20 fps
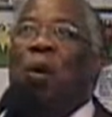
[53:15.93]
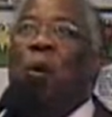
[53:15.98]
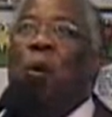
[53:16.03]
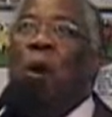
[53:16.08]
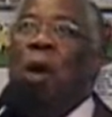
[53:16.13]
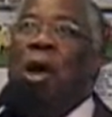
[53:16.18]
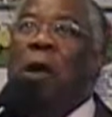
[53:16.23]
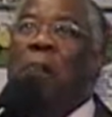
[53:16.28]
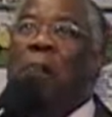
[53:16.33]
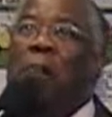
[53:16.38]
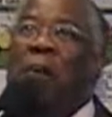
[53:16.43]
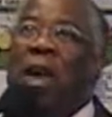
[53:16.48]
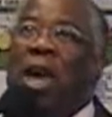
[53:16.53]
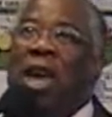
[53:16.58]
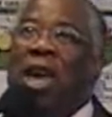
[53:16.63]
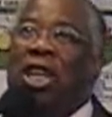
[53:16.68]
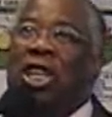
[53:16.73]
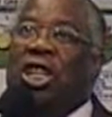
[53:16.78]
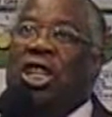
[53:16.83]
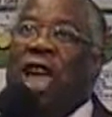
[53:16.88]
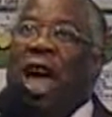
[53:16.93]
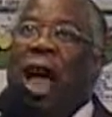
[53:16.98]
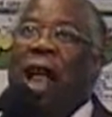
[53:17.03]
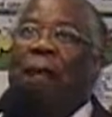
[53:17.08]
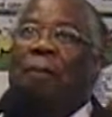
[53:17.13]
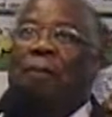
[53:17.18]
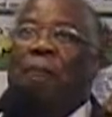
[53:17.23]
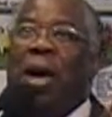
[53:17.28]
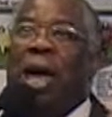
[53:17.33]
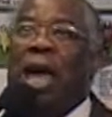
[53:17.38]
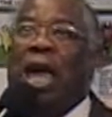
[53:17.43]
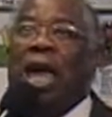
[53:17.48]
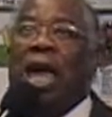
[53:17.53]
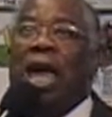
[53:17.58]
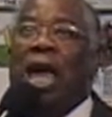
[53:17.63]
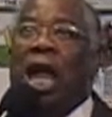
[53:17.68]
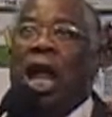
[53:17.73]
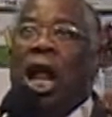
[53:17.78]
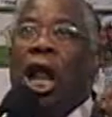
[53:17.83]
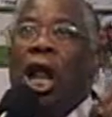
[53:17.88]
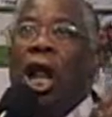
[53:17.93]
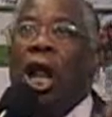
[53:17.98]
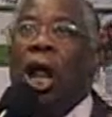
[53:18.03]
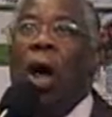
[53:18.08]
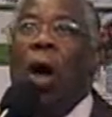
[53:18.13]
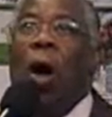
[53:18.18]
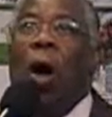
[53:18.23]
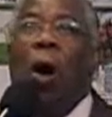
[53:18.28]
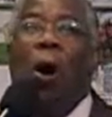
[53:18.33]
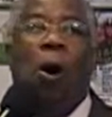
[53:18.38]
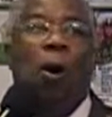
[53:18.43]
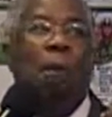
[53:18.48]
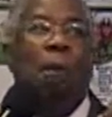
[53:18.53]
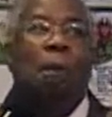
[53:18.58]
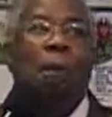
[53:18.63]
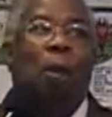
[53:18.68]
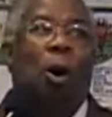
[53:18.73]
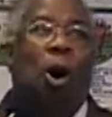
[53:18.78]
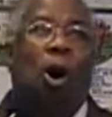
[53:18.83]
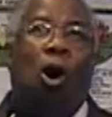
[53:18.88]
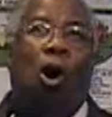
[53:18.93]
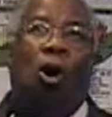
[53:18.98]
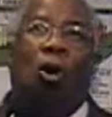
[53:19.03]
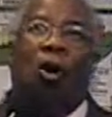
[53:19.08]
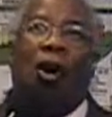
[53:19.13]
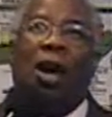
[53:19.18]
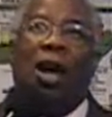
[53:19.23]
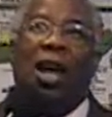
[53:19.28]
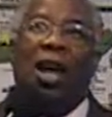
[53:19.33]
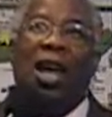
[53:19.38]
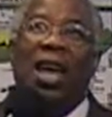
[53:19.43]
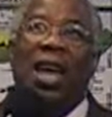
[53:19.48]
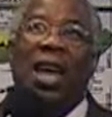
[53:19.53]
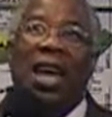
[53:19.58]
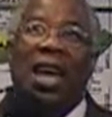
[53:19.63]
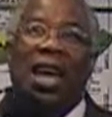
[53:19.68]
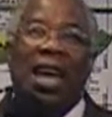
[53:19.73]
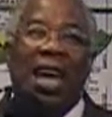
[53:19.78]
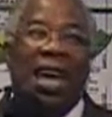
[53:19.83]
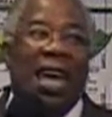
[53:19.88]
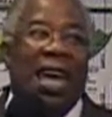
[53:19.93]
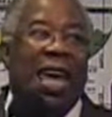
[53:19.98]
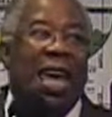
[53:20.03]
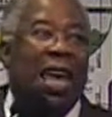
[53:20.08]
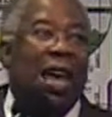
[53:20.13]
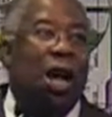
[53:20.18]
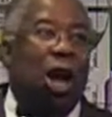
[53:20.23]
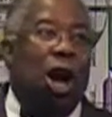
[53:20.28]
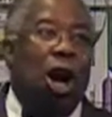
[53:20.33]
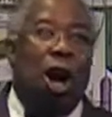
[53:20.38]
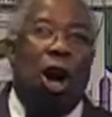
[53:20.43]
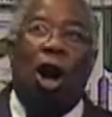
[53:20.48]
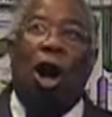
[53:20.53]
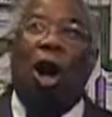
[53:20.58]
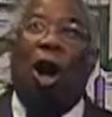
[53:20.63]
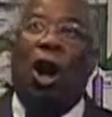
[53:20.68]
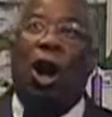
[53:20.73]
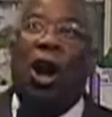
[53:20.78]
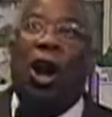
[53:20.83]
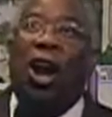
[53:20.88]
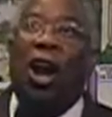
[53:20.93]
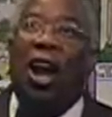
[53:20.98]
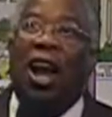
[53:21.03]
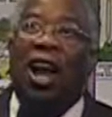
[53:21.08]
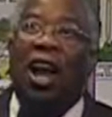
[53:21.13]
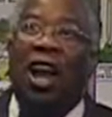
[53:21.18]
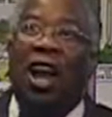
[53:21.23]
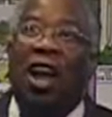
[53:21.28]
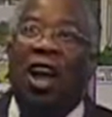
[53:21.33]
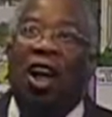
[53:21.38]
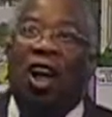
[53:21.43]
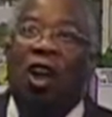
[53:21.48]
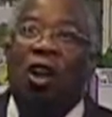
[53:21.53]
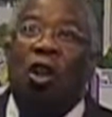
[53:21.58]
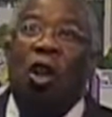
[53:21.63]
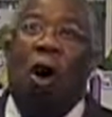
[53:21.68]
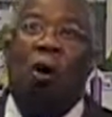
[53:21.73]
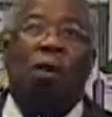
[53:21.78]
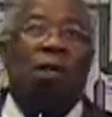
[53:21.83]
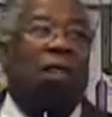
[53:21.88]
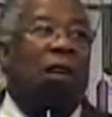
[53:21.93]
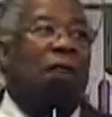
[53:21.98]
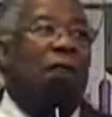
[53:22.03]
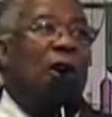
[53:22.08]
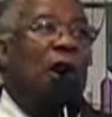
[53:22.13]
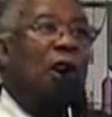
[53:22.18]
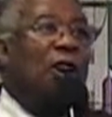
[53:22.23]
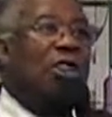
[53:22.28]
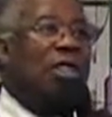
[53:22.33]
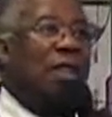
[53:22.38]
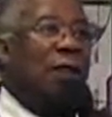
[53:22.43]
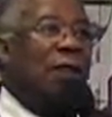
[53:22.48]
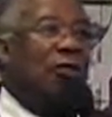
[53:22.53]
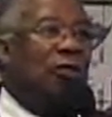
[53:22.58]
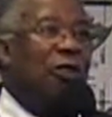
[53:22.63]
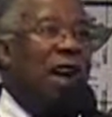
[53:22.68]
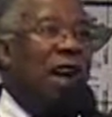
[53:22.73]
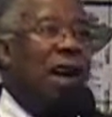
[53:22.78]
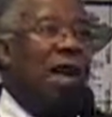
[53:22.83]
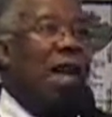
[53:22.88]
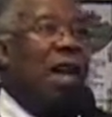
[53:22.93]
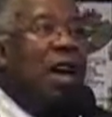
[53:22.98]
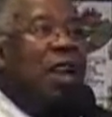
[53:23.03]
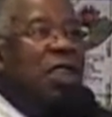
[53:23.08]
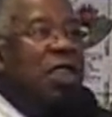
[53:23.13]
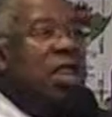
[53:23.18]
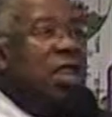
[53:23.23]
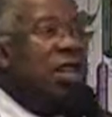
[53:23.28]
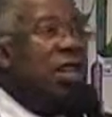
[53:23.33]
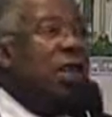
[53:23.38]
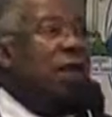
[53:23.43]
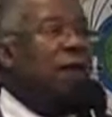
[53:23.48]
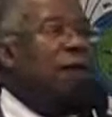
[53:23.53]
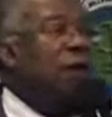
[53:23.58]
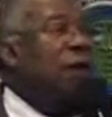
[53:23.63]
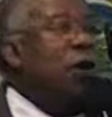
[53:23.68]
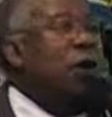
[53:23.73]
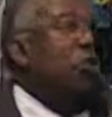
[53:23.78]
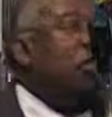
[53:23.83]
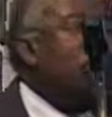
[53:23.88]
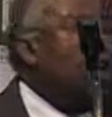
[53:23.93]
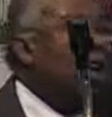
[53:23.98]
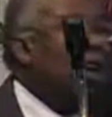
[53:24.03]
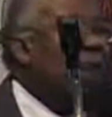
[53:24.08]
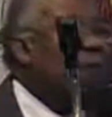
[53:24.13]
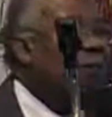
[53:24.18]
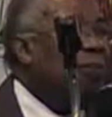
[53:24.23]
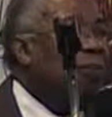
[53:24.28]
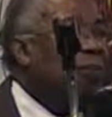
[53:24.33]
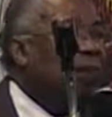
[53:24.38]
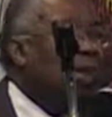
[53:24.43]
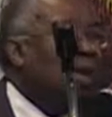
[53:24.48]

Weeping shall be no more in her, nor in the voice of crying. This is the future.